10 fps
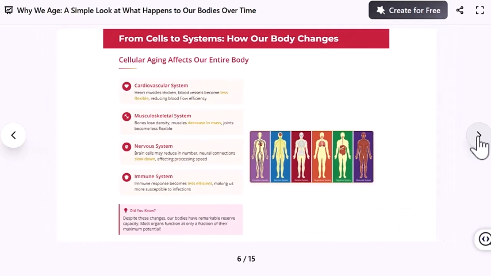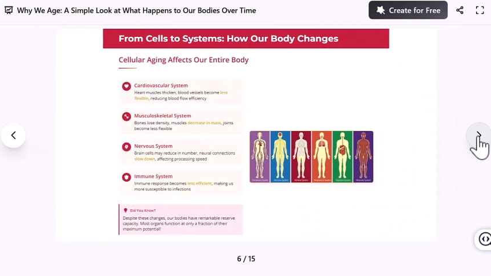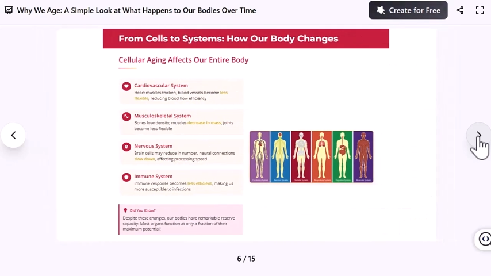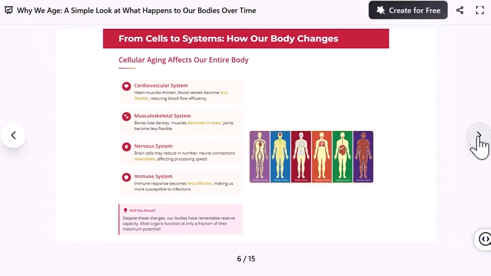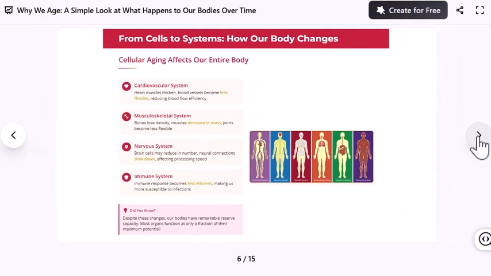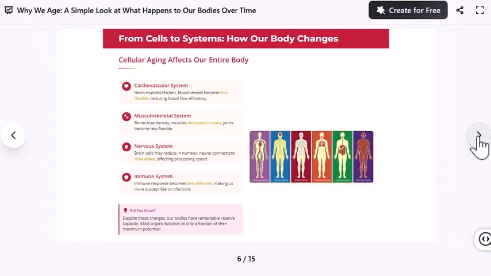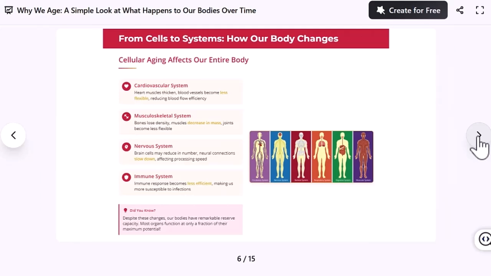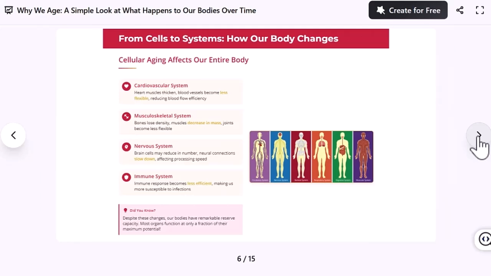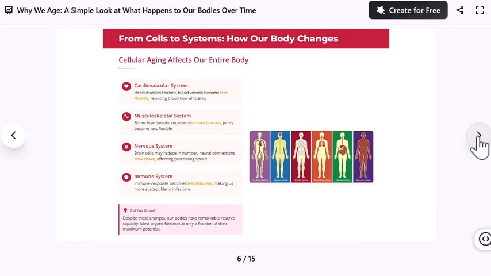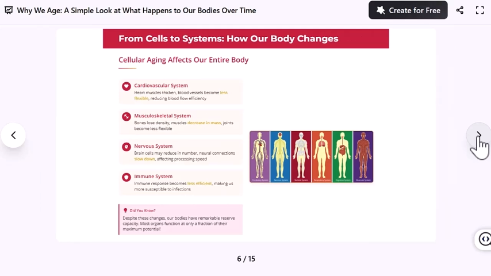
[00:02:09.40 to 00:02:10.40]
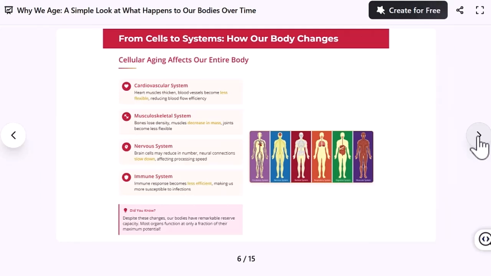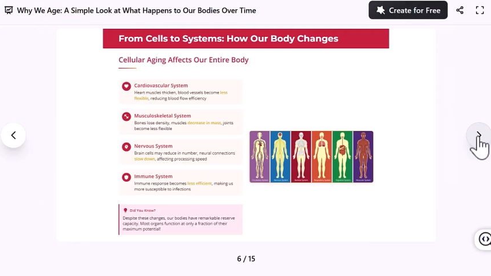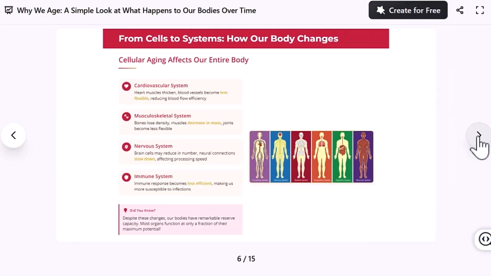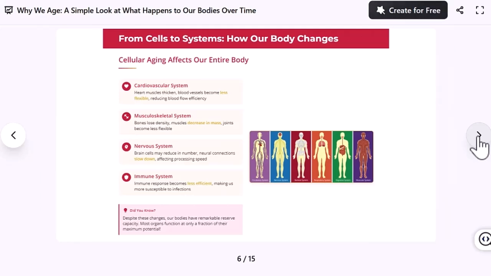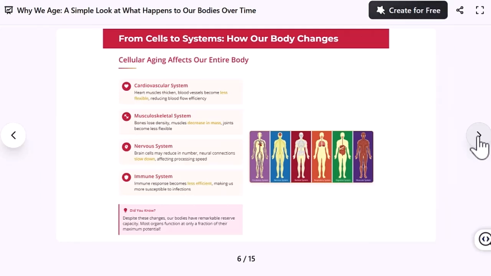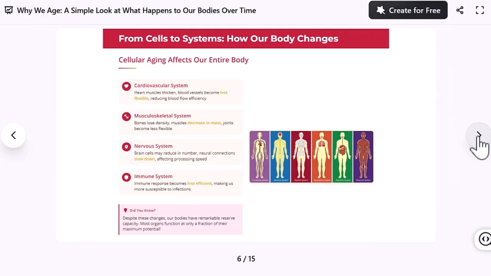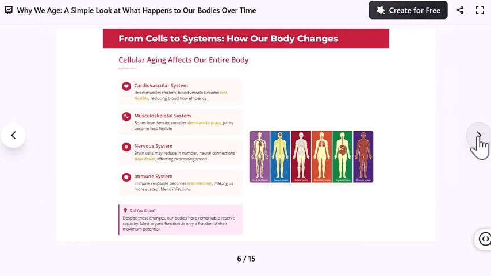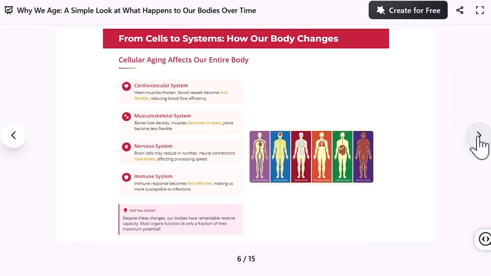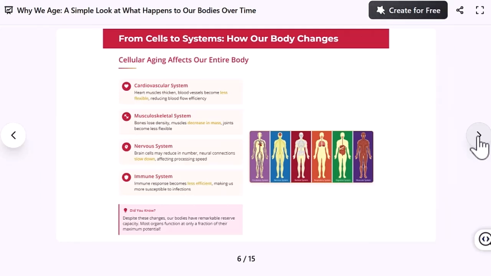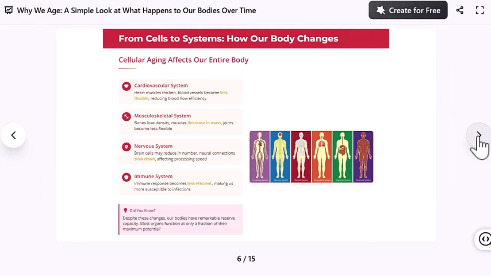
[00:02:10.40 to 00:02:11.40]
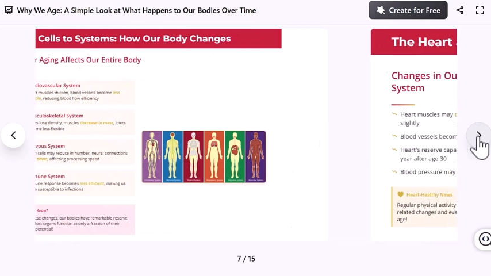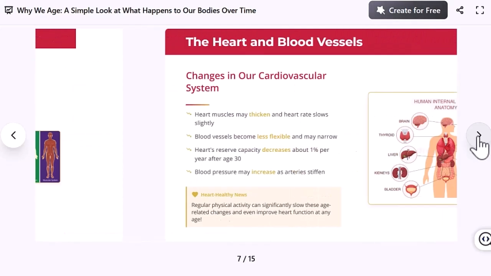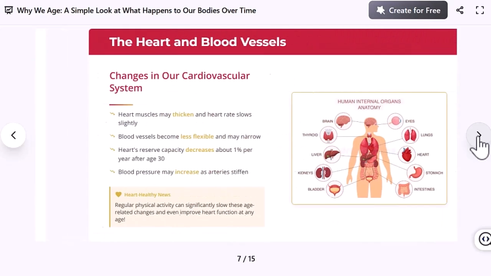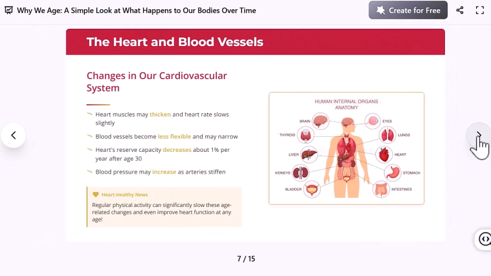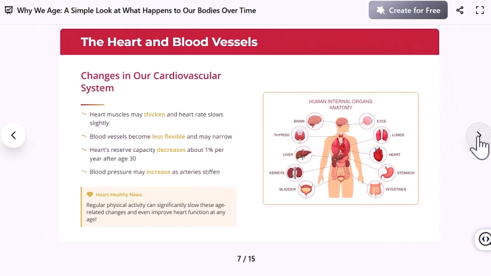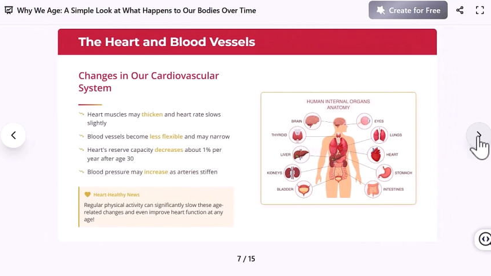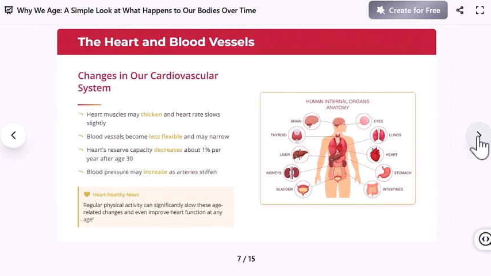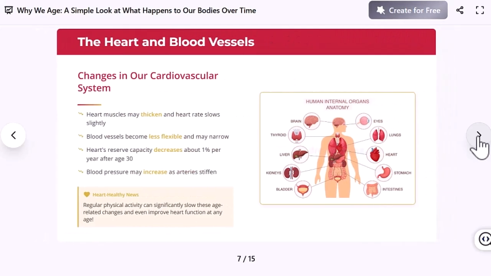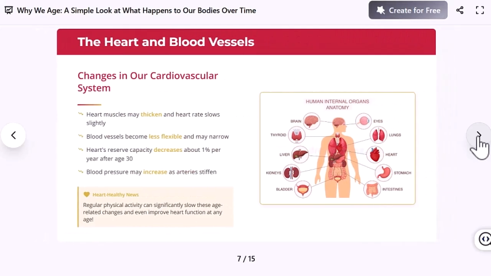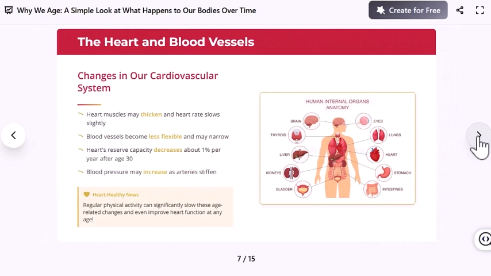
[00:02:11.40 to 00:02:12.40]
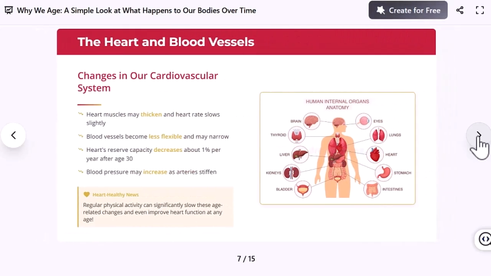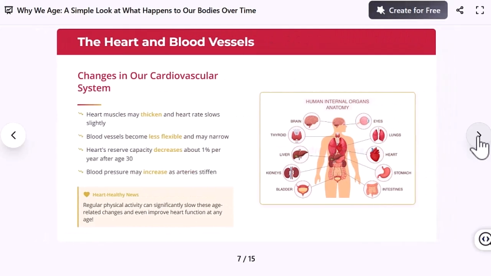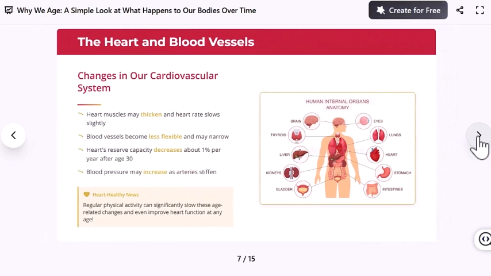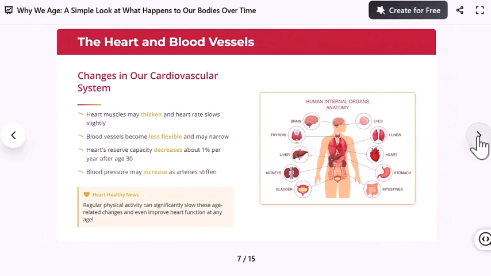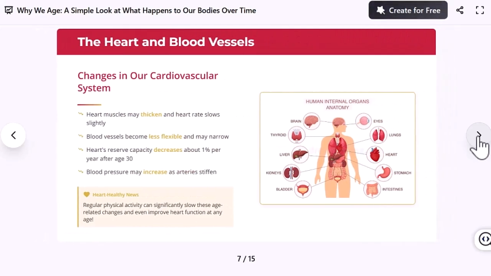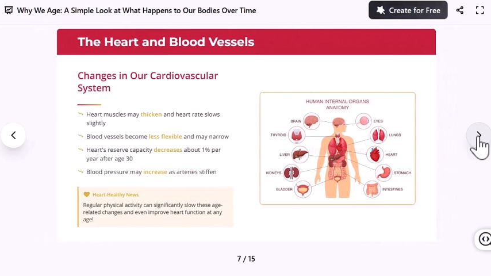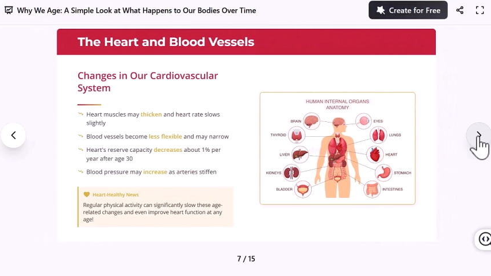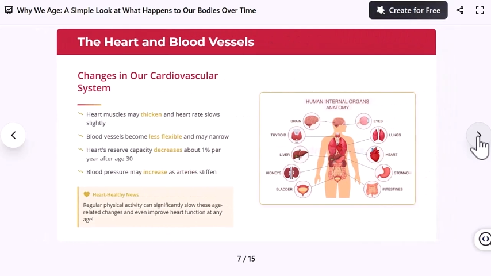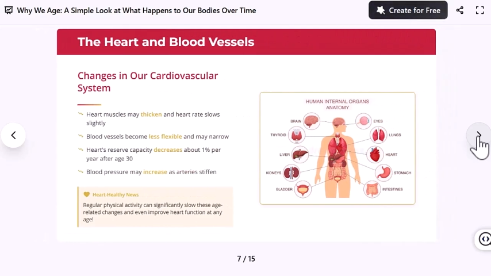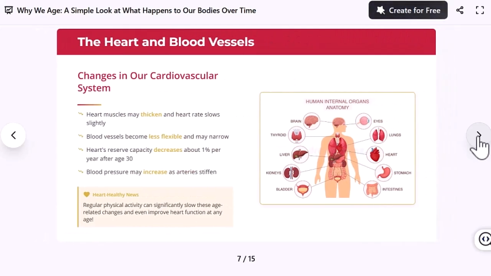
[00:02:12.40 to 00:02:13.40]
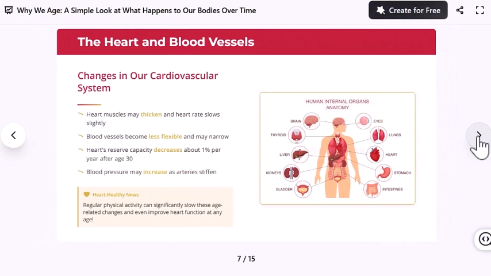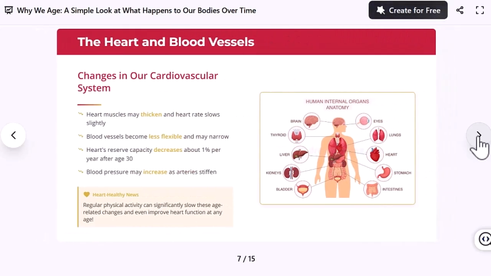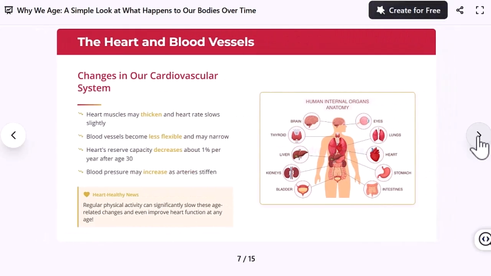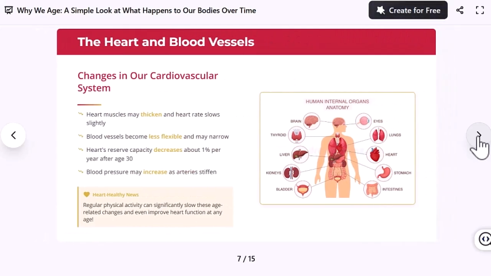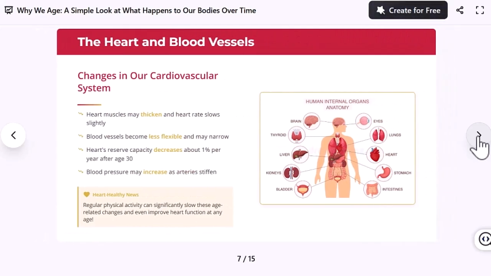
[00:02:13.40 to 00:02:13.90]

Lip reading: [unreadable: no face in view]